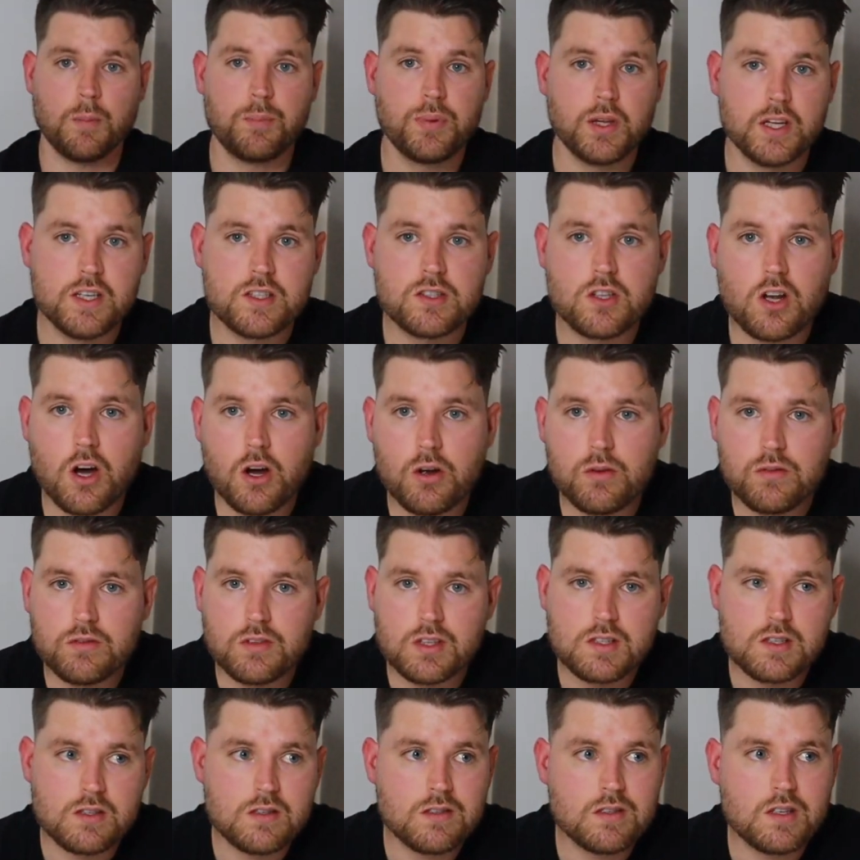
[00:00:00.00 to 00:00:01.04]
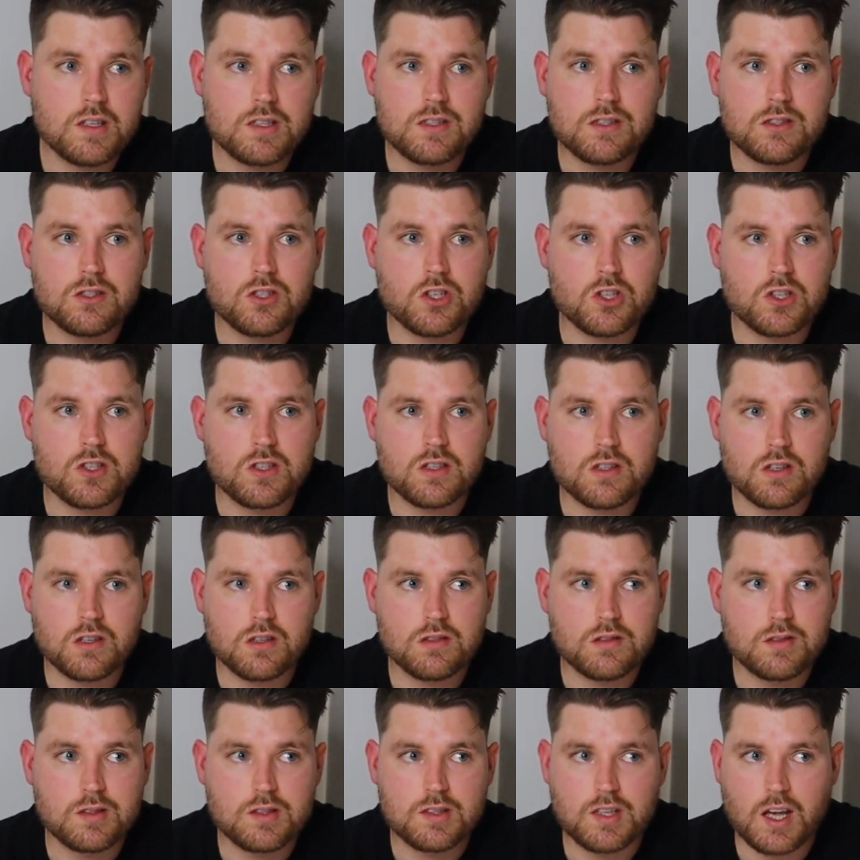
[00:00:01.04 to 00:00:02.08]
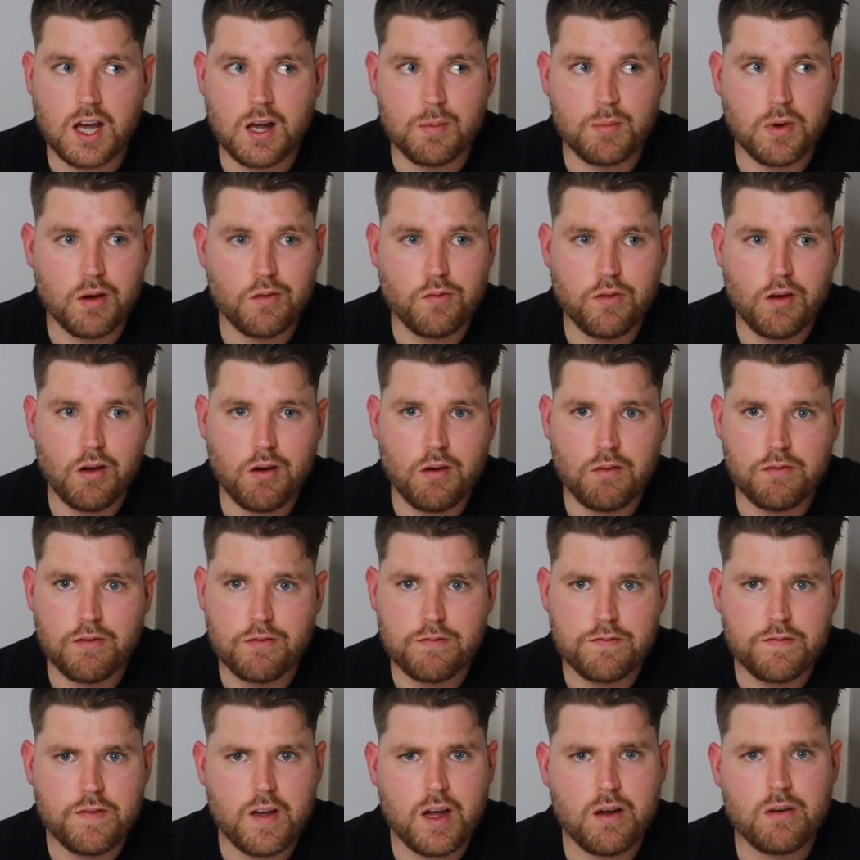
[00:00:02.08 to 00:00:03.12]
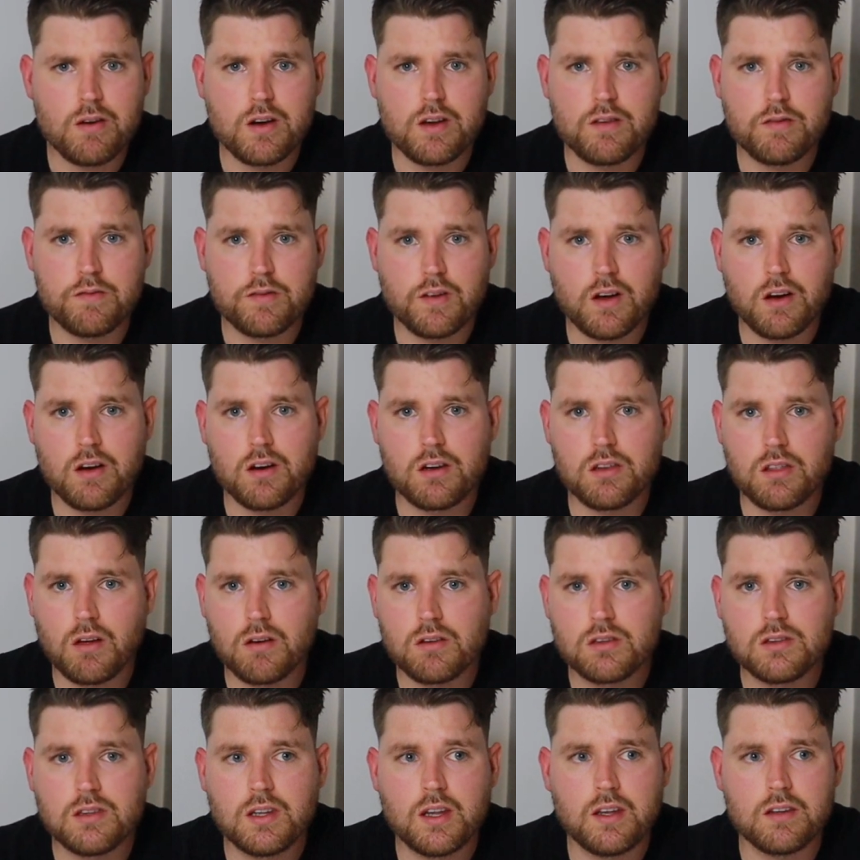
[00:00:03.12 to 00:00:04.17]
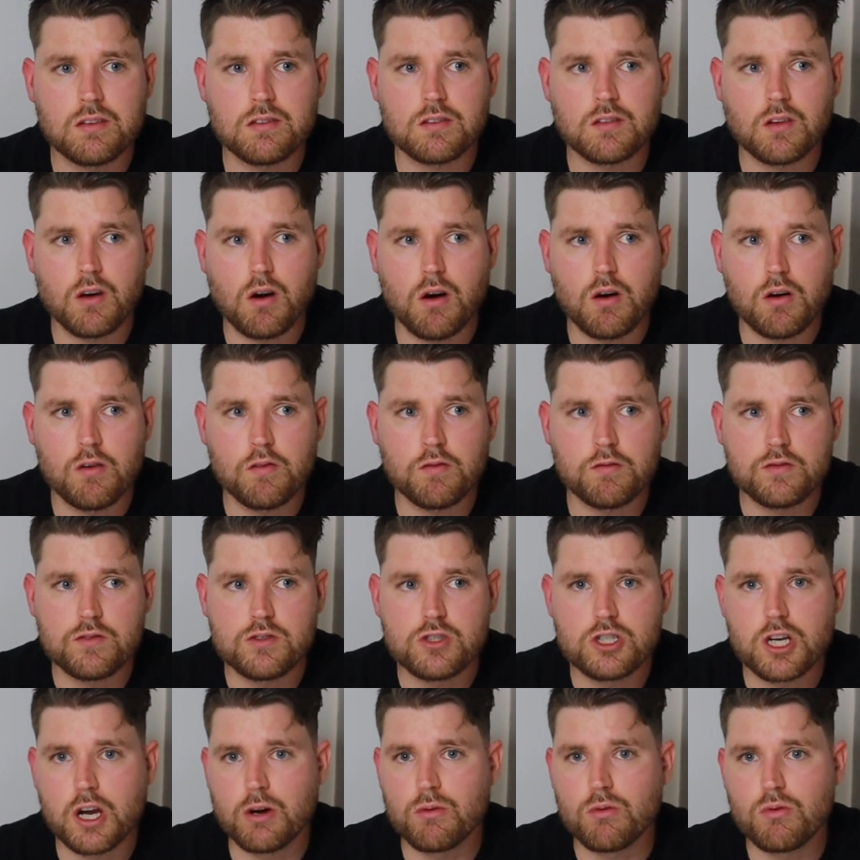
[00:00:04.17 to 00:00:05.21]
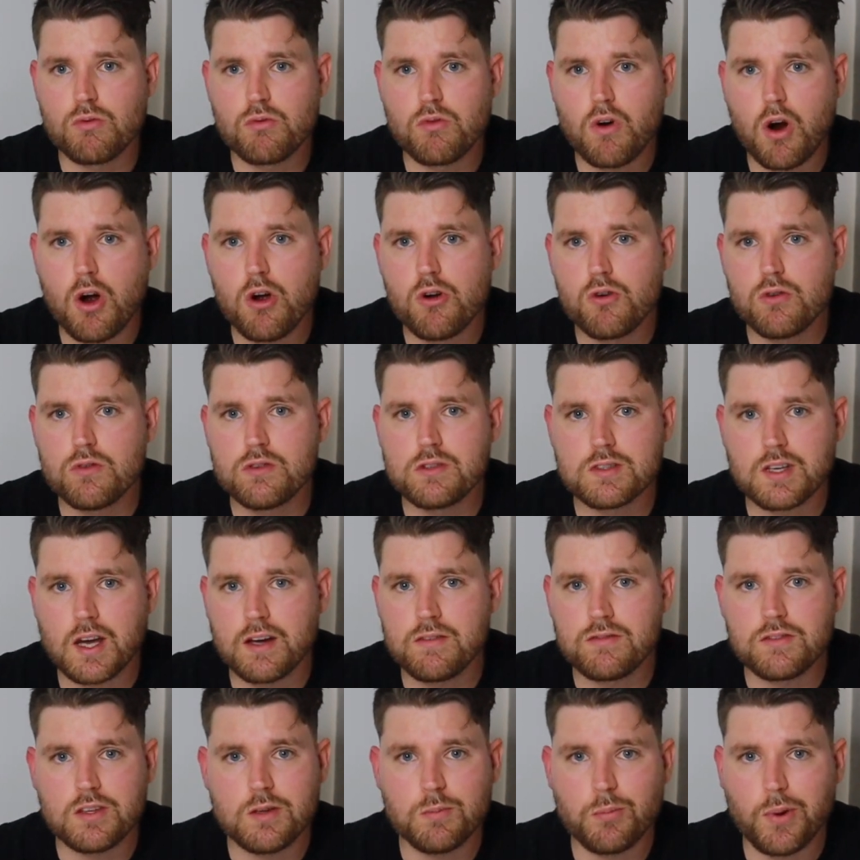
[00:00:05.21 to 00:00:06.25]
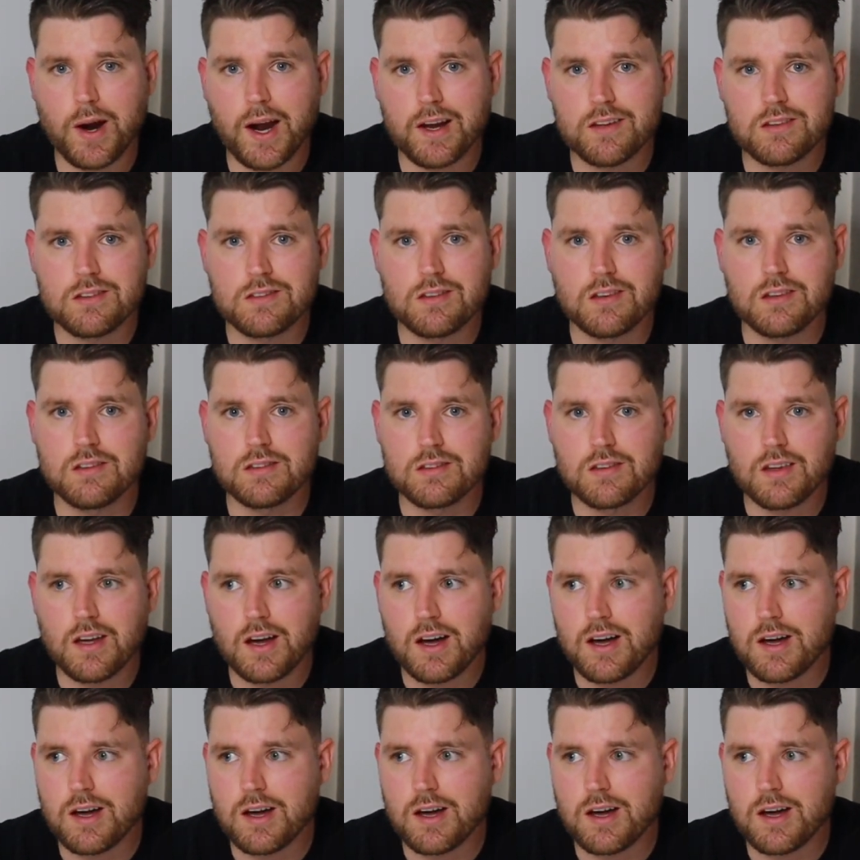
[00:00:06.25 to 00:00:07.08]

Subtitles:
Please note, this is just some of a very, very long list of general road safety practices.